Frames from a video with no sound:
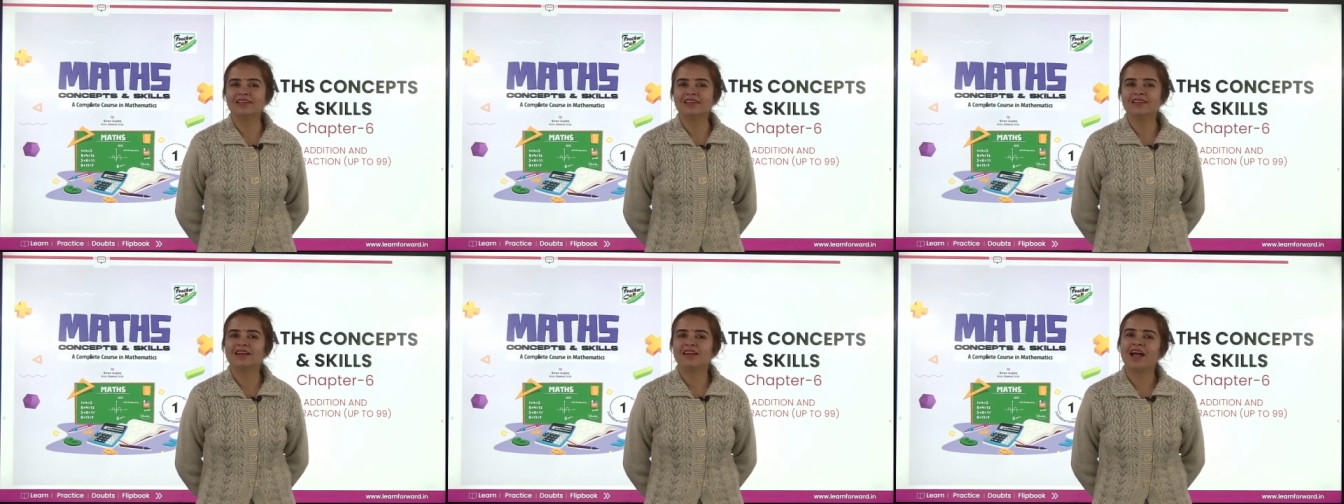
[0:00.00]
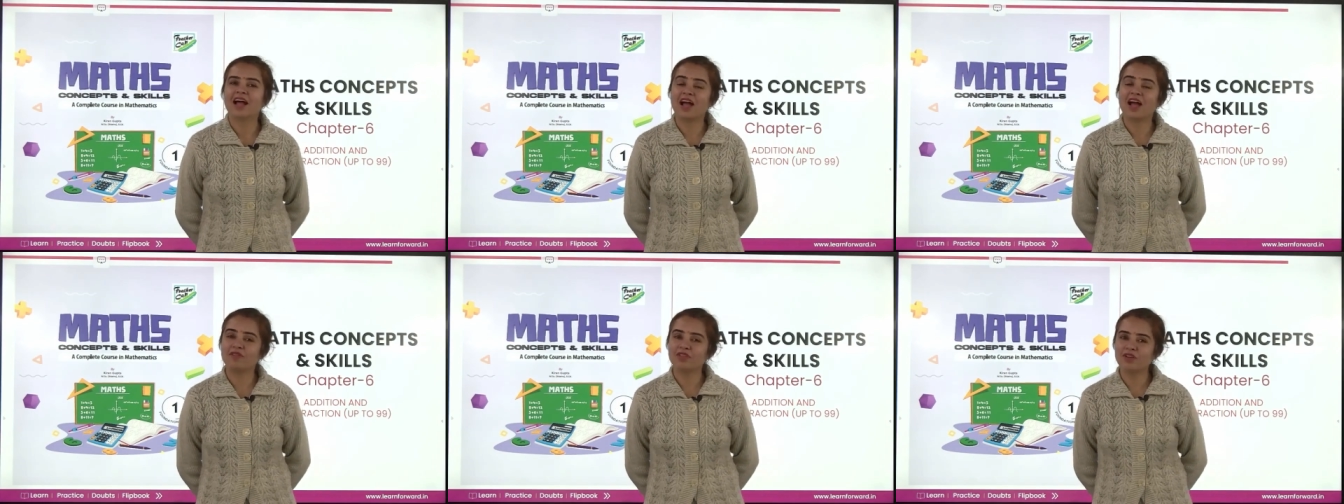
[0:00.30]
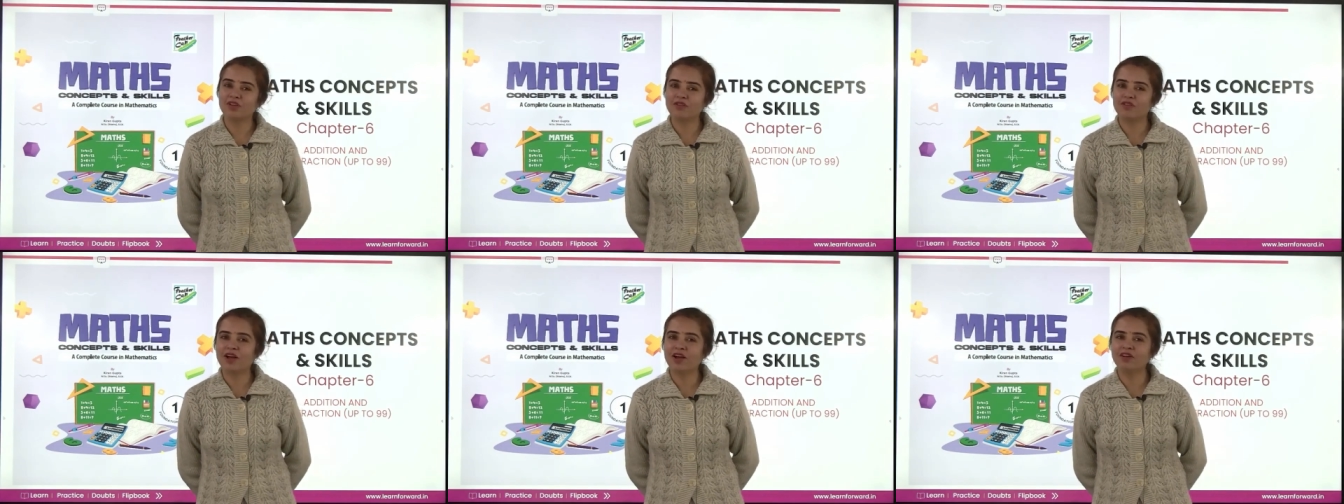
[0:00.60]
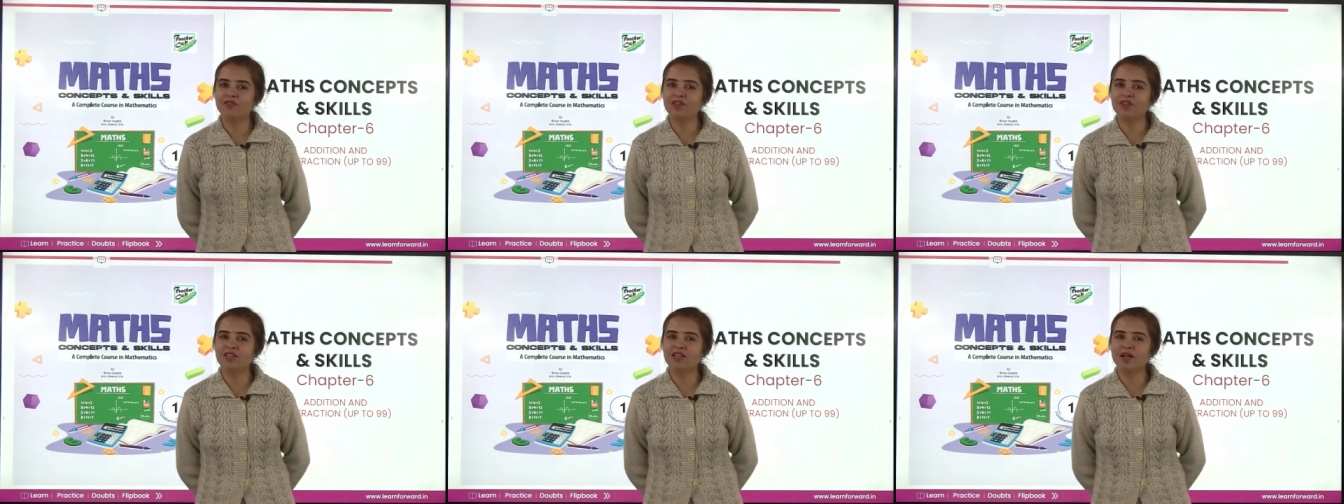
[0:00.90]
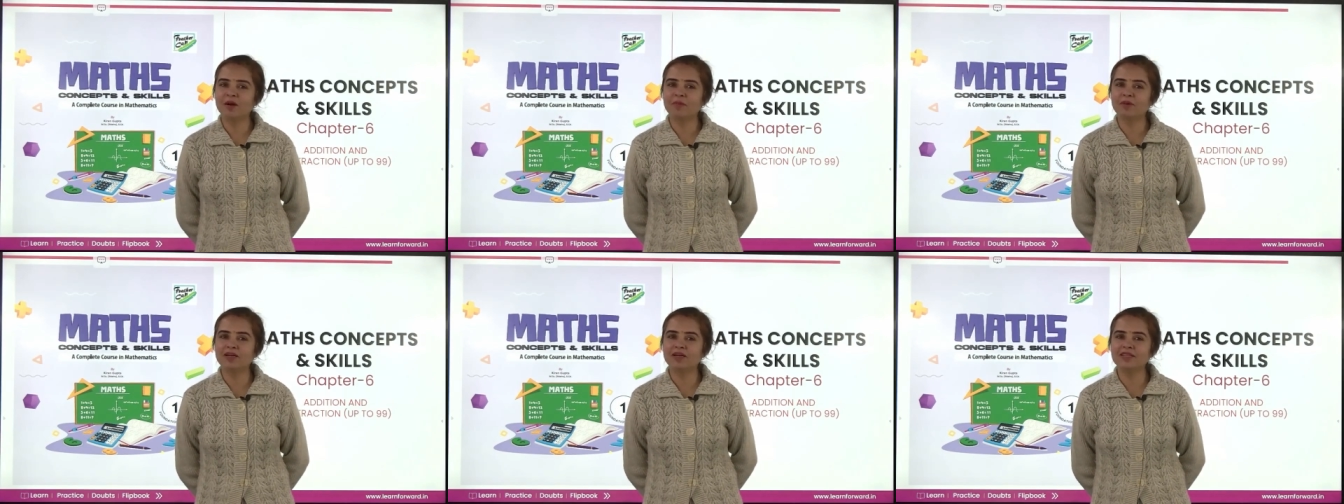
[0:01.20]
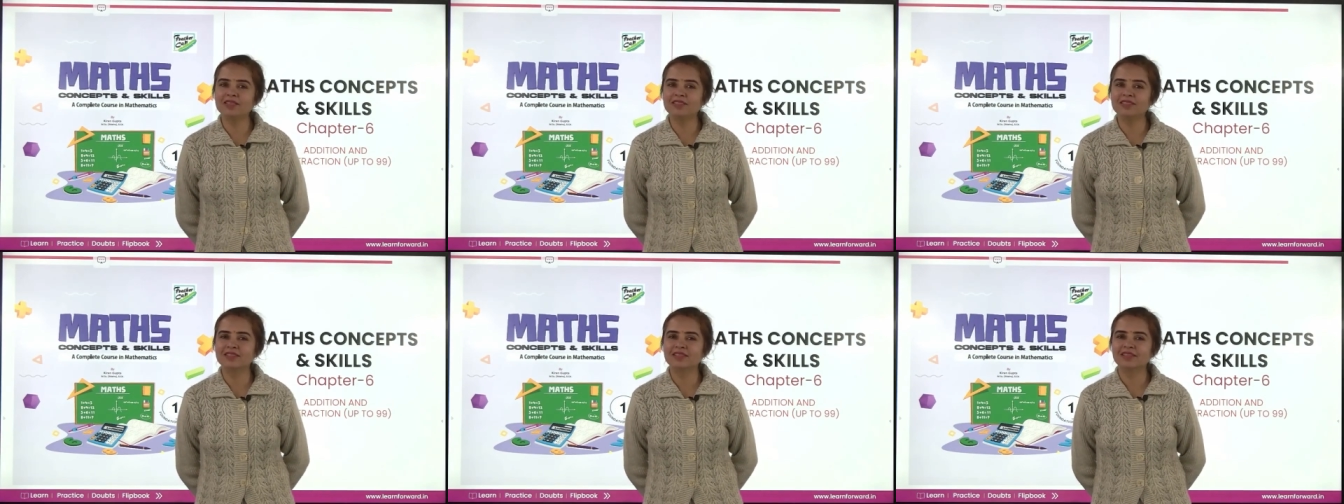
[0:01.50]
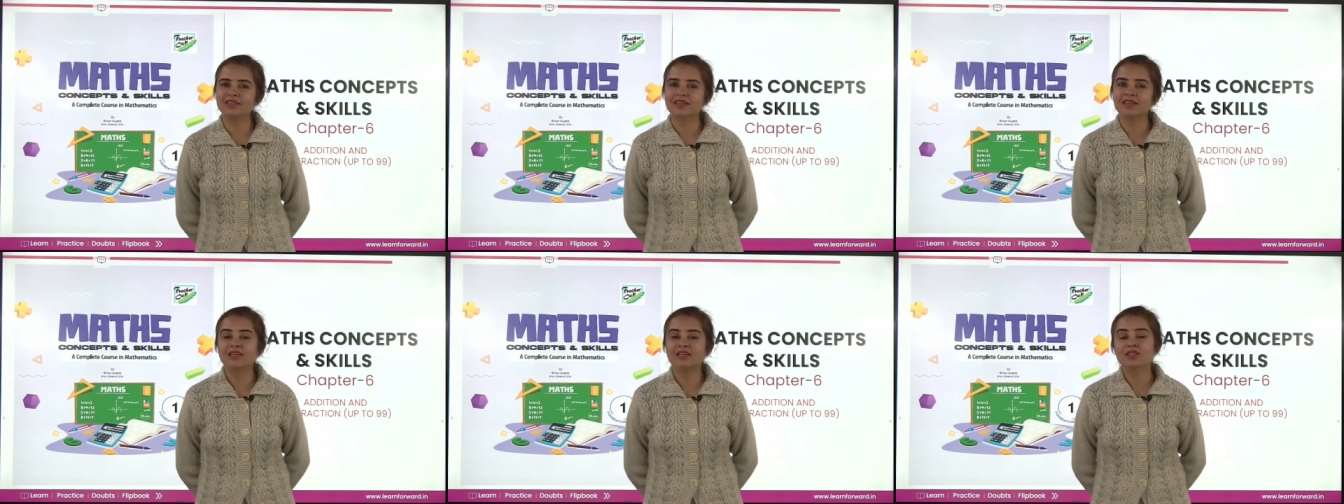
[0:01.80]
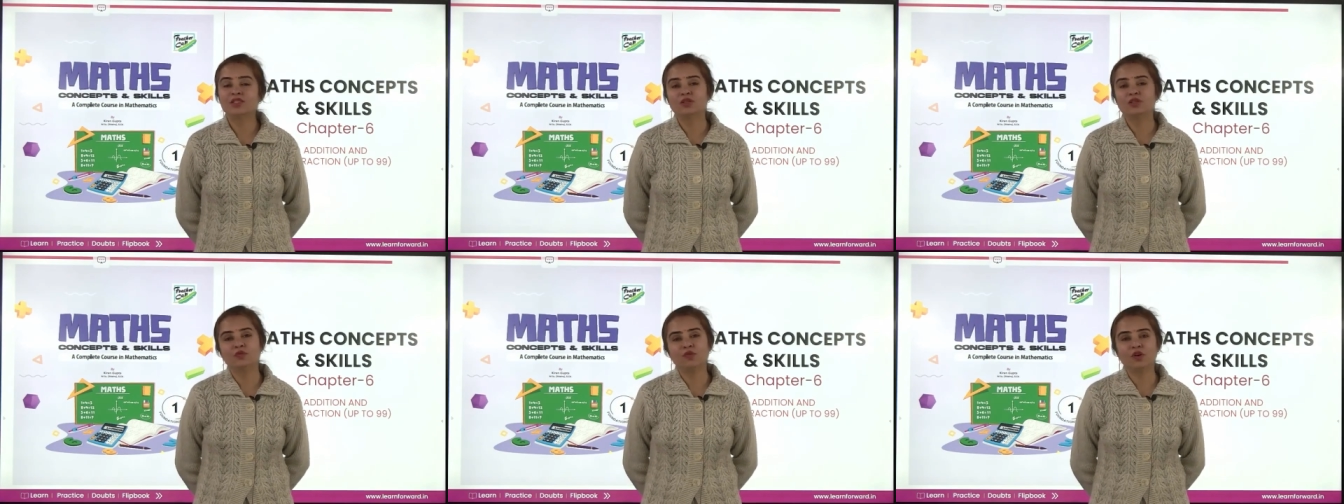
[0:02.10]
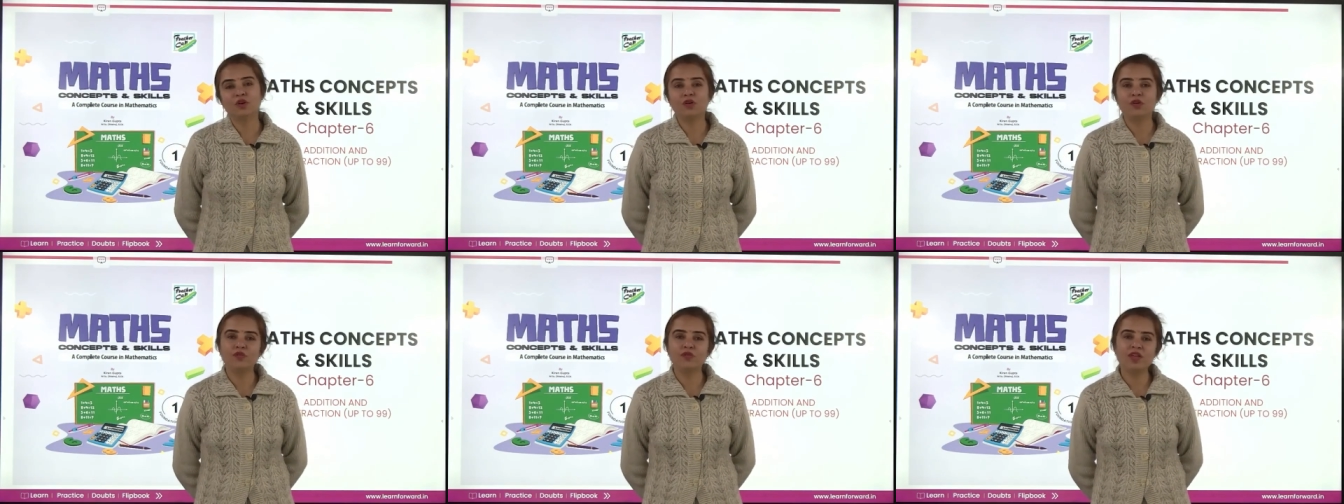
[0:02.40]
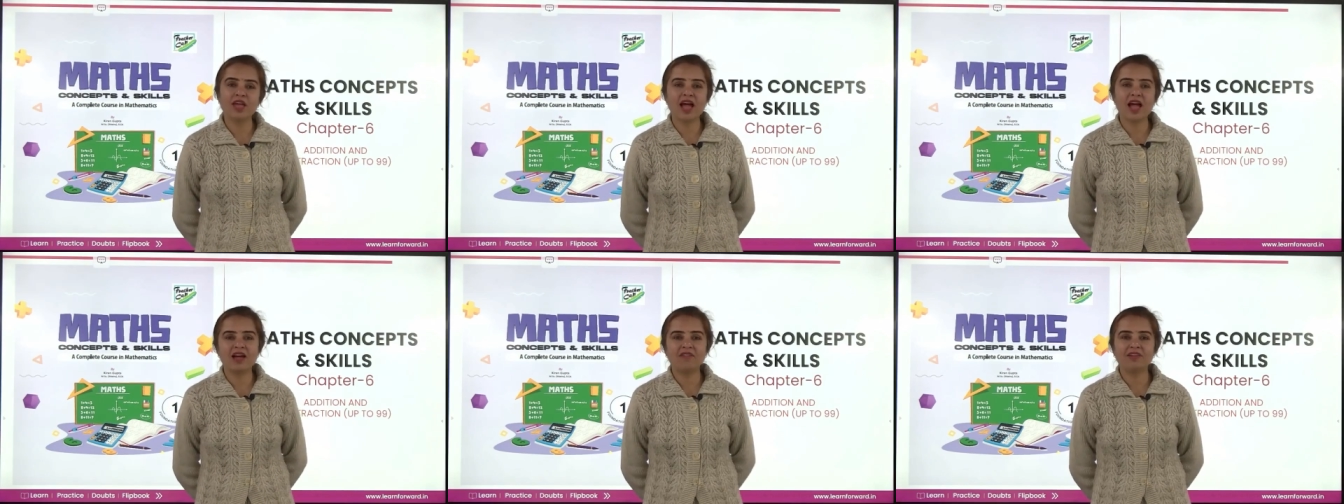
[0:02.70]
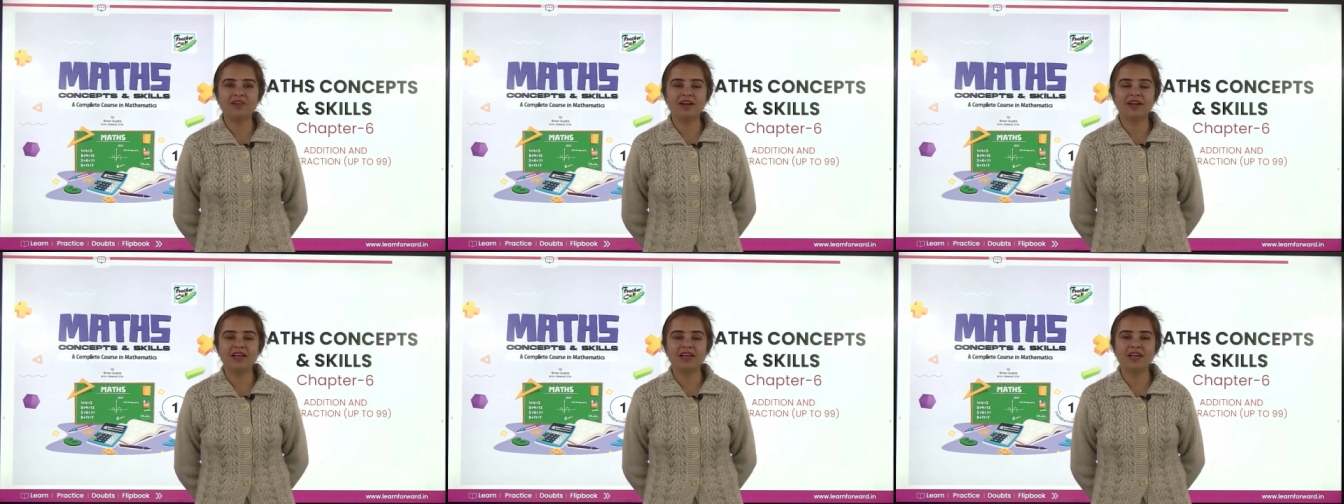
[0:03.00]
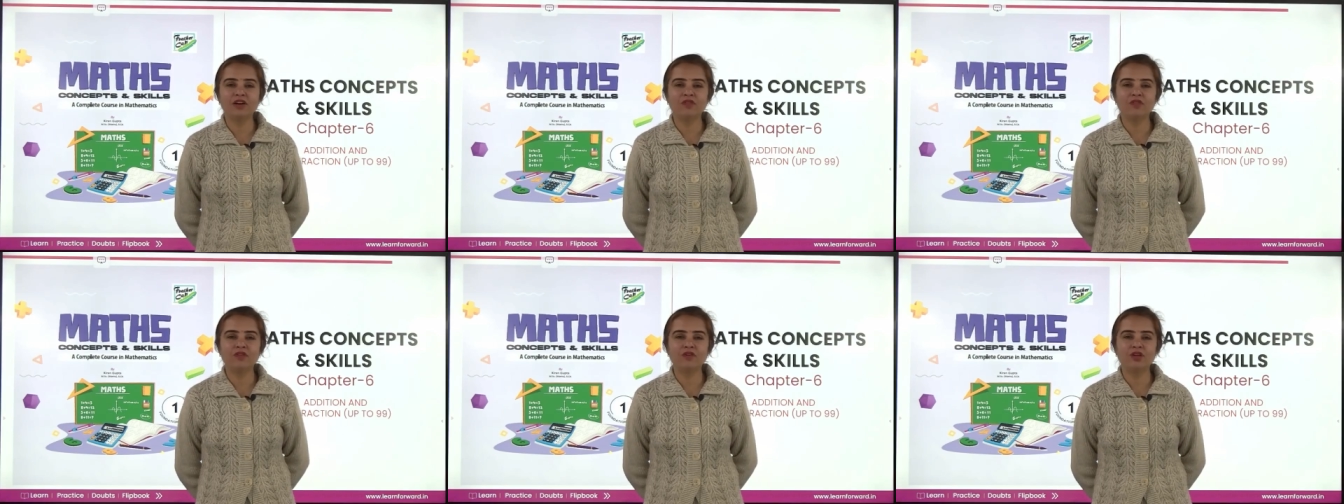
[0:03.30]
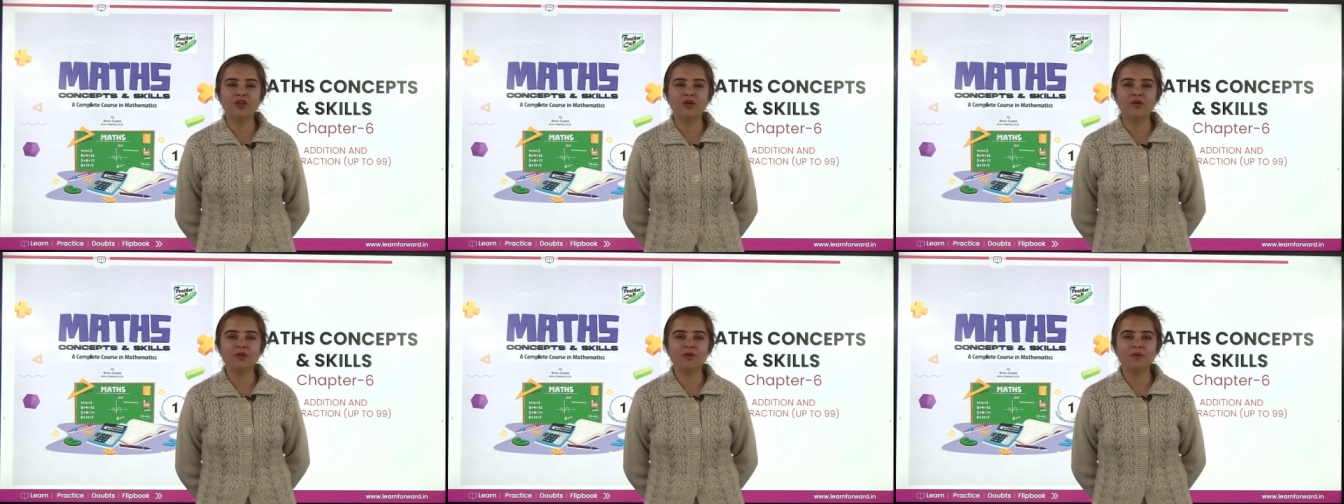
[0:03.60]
Having fun with numbers? So what do we have ahead for you?